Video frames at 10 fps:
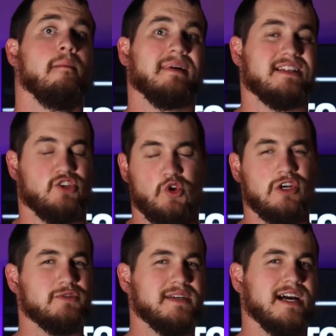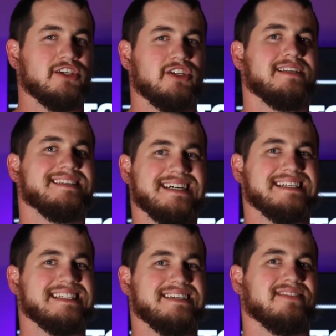but its noise reduction
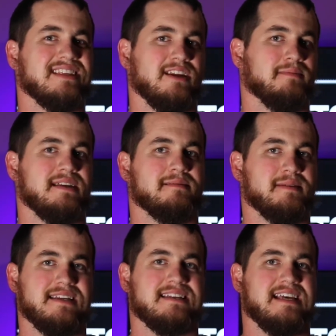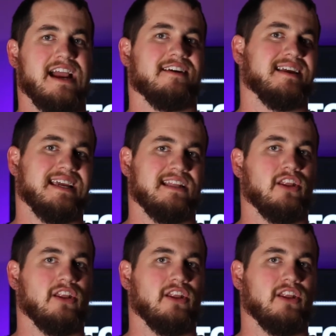does leave a little bit to be desired in